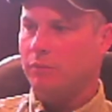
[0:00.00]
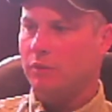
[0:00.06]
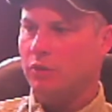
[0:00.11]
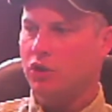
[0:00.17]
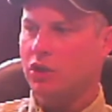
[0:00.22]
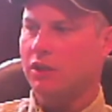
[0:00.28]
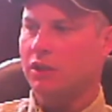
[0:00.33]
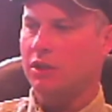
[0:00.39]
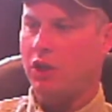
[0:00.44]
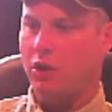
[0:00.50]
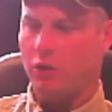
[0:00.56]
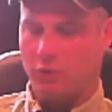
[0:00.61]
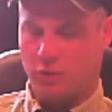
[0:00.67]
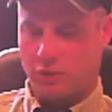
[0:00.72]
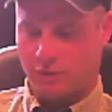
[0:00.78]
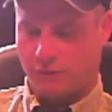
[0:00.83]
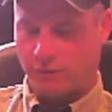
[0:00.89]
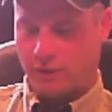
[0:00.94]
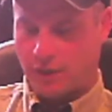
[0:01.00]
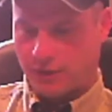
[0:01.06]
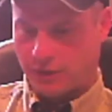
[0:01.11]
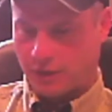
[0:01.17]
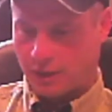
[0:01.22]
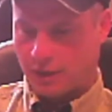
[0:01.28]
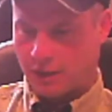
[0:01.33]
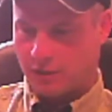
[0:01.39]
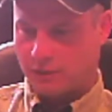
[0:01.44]
Just huge, if
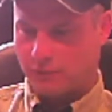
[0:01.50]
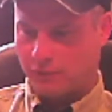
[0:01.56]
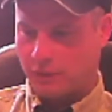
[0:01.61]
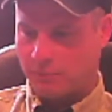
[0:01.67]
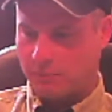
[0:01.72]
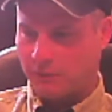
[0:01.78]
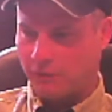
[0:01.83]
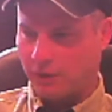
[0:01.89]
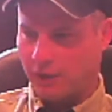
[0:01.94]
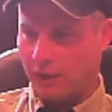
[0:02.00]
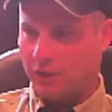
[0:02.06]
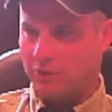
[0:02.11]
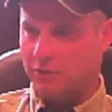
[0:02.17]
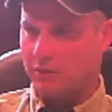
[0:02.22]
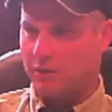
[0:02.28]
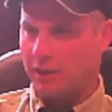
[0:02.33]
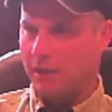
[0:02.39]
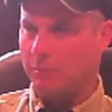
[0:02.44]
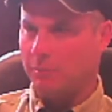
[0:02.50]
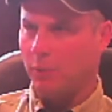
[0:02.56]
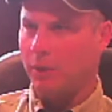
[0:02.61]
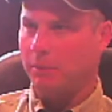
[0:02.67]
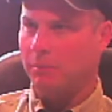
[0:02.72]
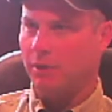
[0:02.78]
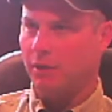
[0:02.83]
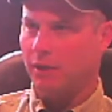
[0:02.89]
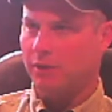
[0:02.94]
nothing else, from the financial
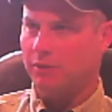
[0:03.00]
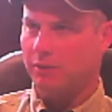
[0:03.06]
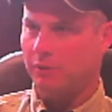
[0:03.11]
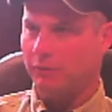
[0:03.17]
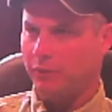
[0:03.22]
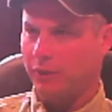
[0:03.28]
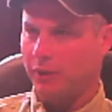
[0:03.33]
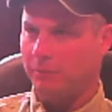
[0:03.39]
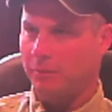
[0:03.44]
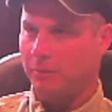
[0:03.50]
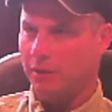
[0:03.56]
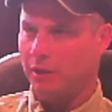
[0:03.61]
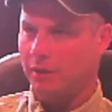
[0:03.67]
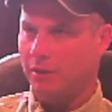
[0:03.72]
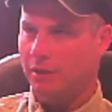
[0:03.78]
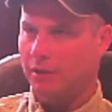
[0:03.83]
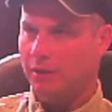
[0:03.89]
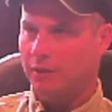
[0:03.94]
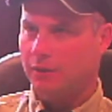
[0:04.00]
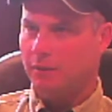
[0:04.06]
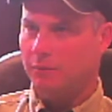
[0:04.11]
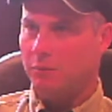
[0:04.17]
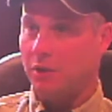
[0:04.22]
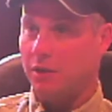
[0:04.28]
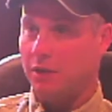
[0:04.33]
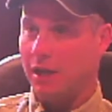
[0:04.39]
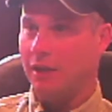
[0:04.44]
standpoint, but also from the
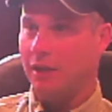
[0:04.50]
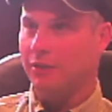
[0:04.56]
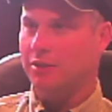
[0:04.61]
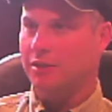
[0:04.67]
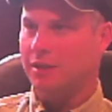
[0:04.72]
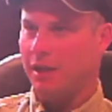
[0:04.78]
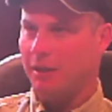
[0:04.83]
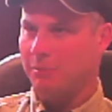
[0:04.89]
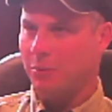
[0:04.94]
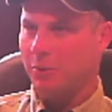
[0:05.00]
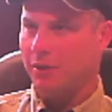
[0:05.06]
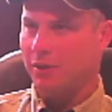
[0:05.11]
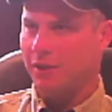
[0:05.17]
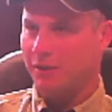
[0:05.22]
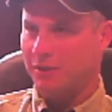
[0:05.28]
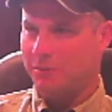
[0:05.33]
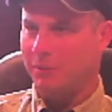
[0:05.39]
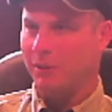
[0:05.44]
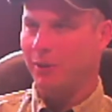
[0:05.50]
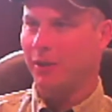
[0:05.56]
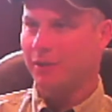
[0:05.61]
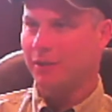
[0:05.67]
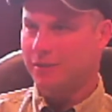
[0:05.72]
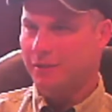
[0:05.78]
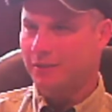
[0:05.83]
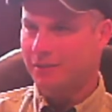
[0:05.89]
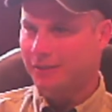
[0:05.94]
knowledge standpoint, the
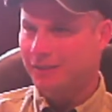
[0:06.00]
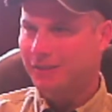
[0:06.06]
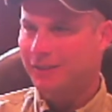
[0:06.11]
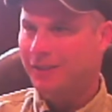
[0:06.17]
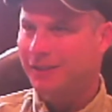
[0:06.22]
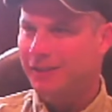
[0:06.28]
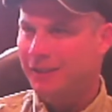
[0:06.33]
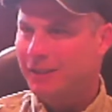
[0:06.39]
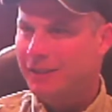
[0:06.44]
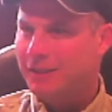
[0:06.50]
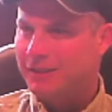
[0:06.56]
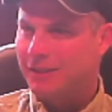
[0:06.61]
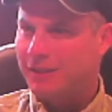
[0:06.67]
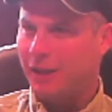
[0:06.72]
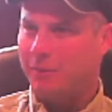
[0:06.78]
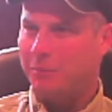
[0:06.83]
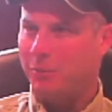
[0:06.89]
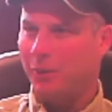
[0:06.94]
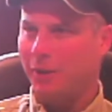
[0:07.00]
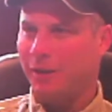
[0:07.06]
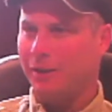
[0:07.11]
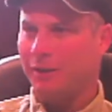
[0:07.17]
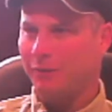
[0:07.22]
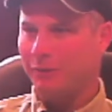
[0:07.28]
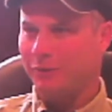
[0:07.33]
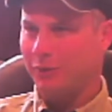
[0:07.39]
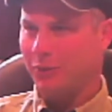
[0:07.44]
experience standpoint
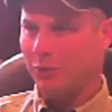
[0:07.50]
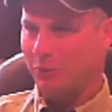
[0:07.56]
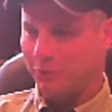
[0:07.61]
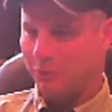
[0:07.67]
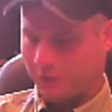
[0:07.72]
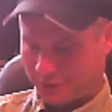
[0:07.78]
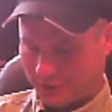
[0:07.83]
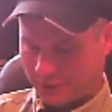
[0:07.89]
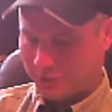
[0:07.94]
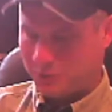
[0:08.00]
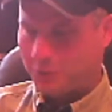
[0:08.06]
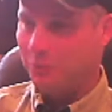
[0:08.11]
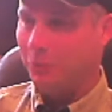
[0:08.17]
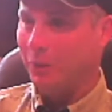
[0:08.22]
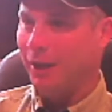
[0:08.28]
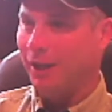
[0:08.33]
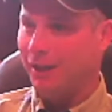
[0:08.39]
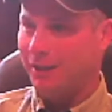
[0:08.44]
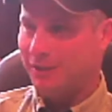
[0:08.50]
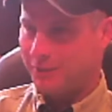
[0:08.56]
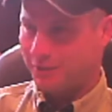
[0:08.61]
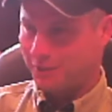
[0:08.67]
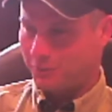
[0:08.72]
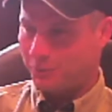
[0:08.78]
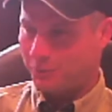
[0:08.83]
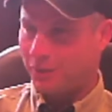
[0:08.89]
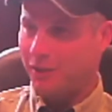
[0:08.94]
of, is it too wet,
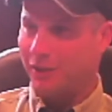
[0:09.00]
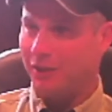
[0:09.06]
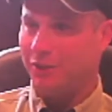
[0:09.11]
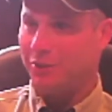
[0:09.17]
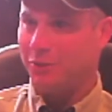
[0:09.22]
or when do you